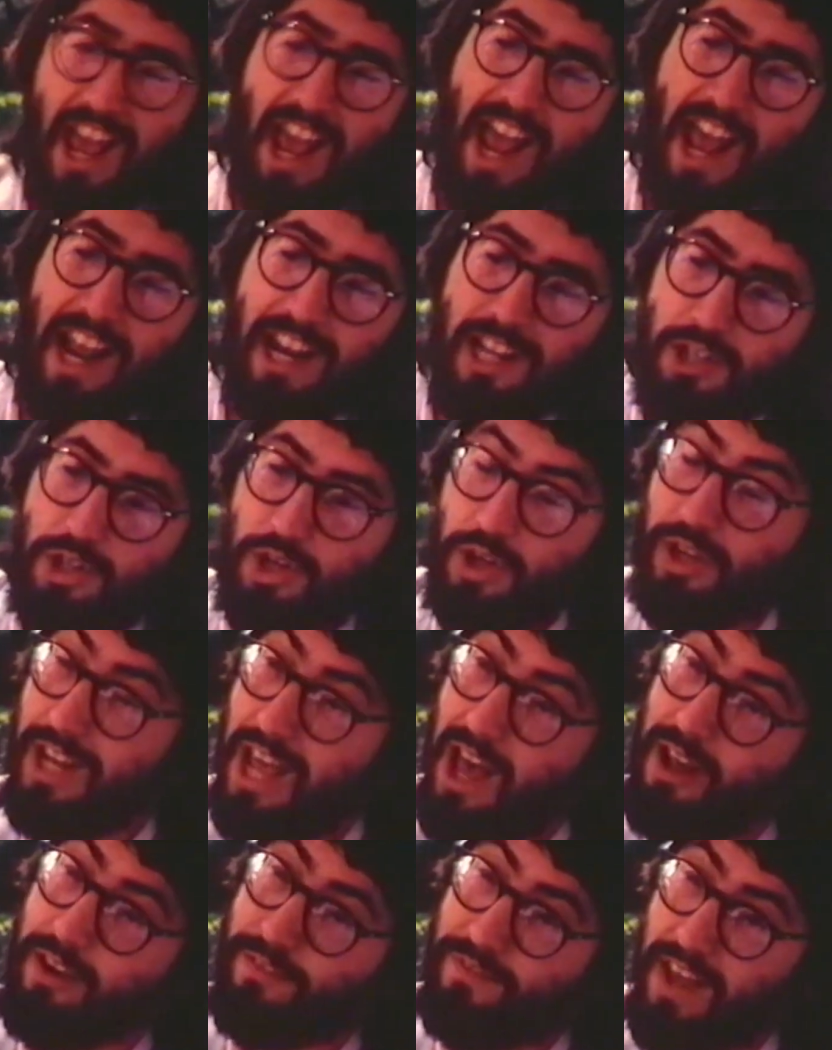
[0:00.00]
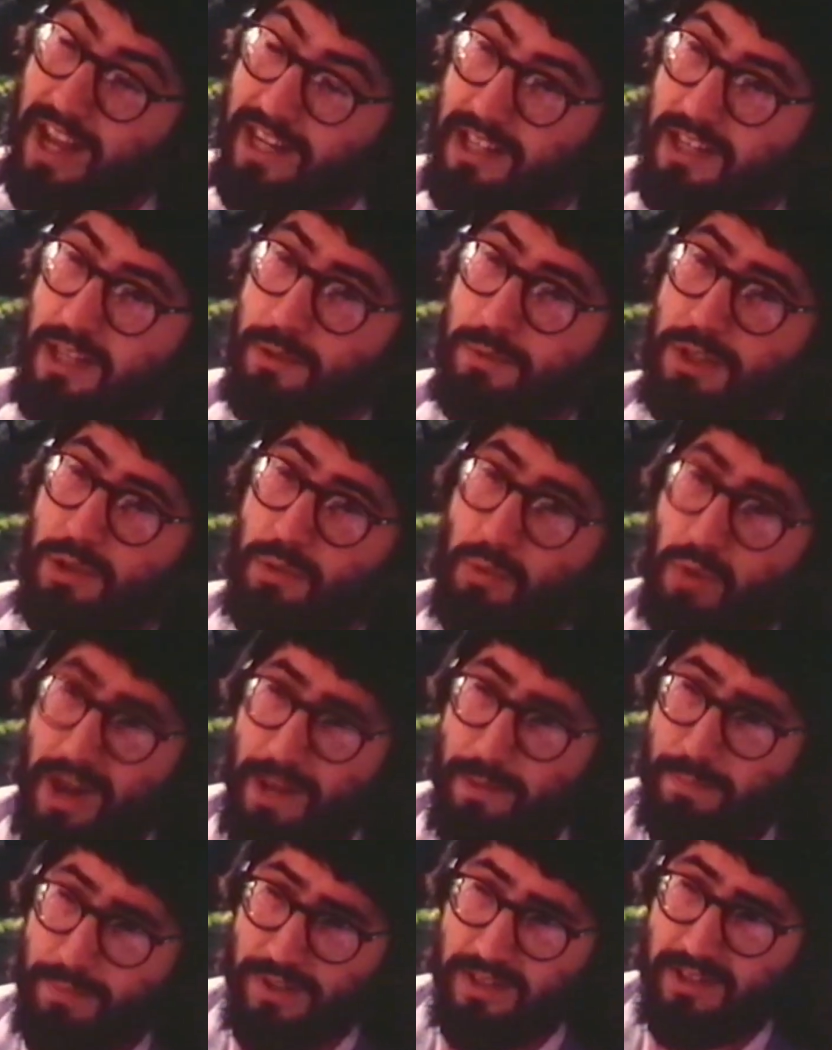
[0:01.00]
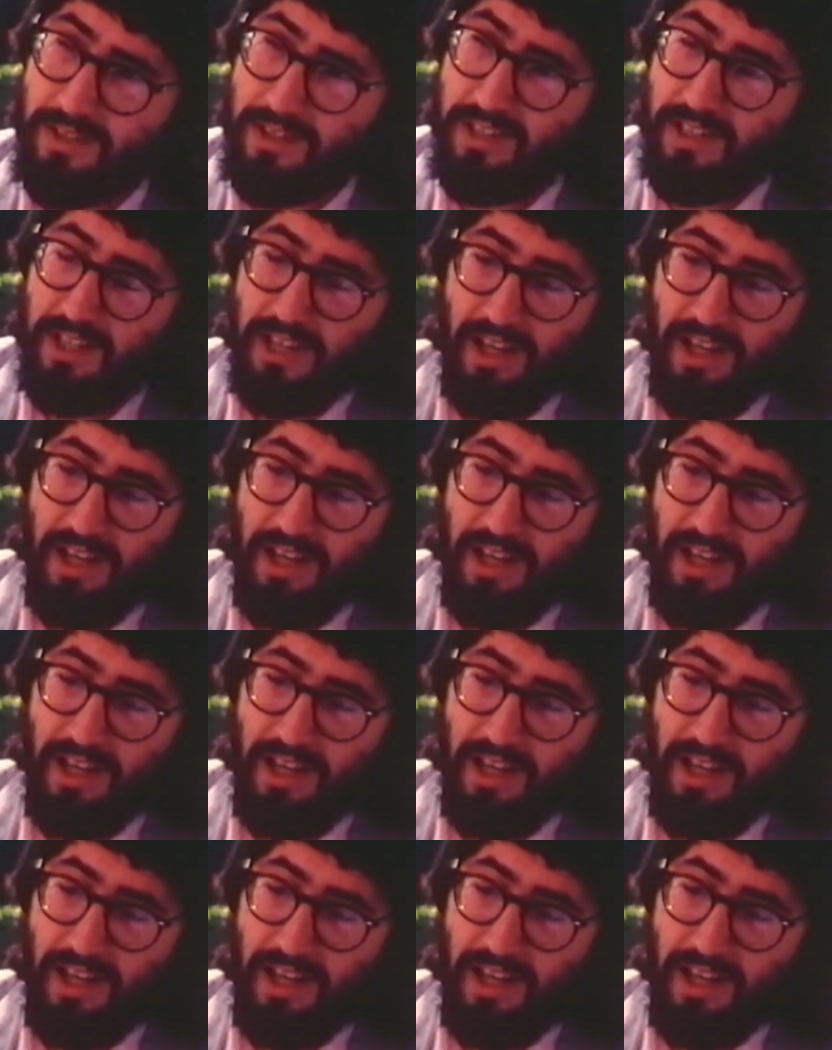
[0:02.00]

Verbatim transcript: And it turned out, in fact, that he was a rapist.